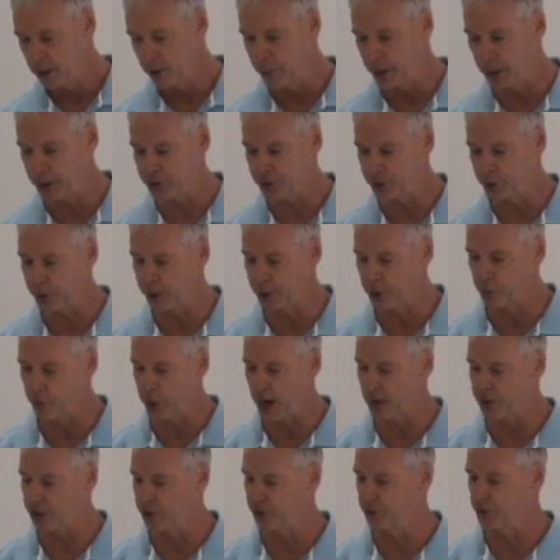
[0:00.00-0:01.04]
The Ministry of
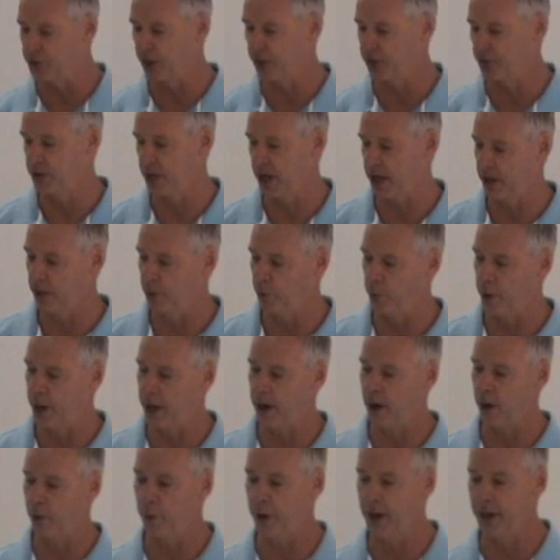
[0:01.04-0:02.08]
Corrections has taken
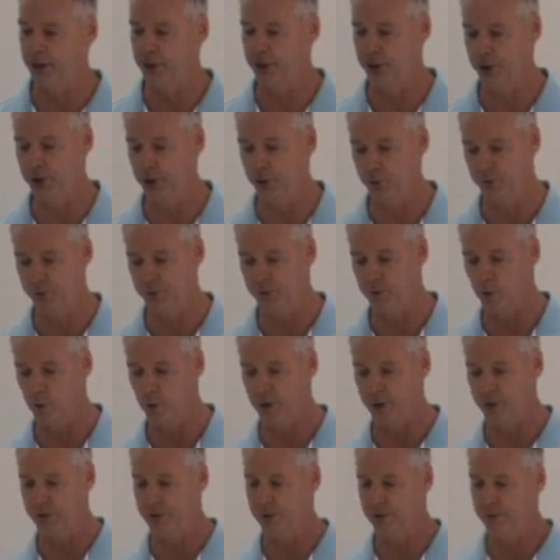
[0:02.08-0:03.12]
away our right to use
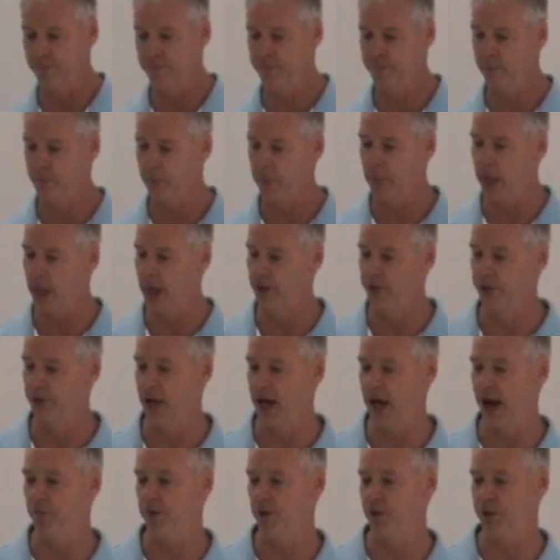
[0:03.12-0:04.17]
force as
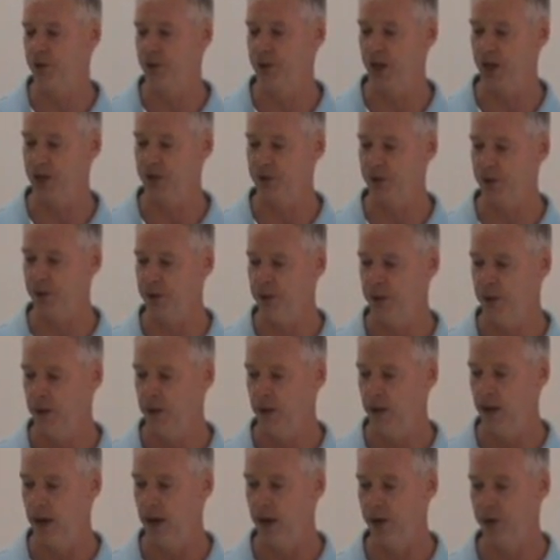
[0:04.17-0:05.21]
an average citizen
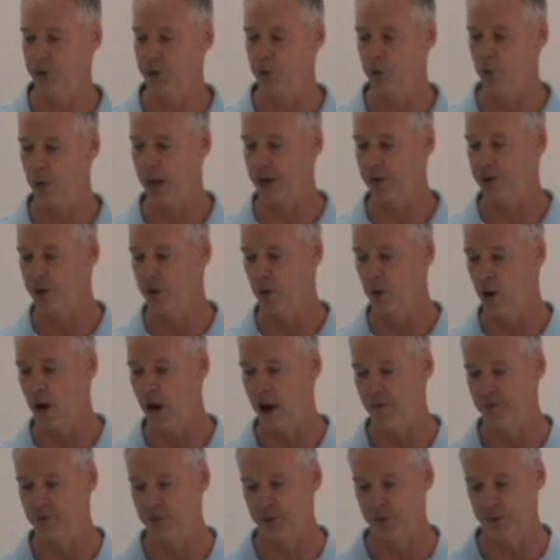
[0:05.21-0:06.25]
and as correctional
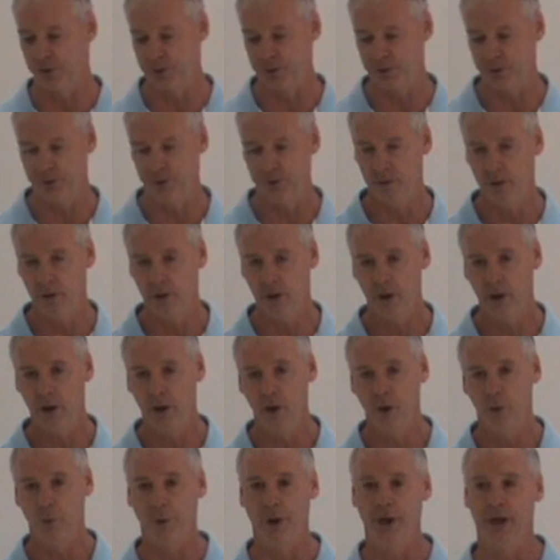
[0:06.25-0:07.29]
officers.
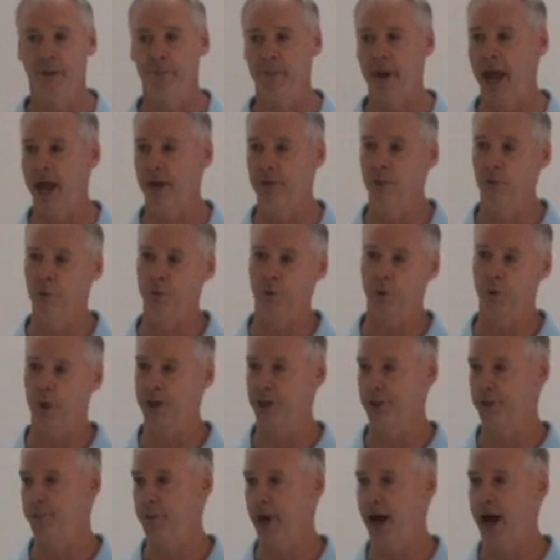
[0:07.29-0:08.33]
We demand those
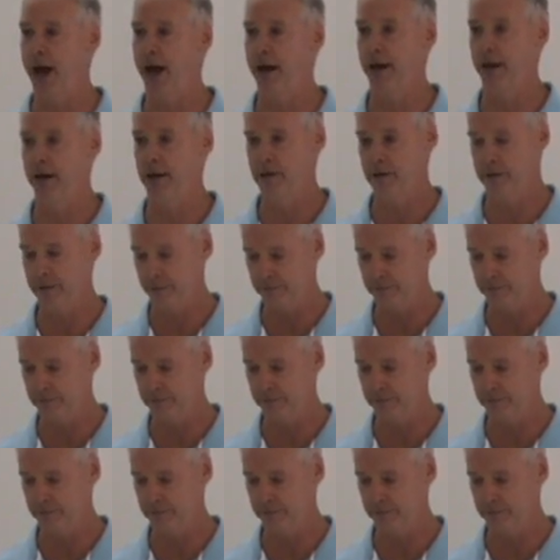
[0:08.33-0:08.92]
rights back.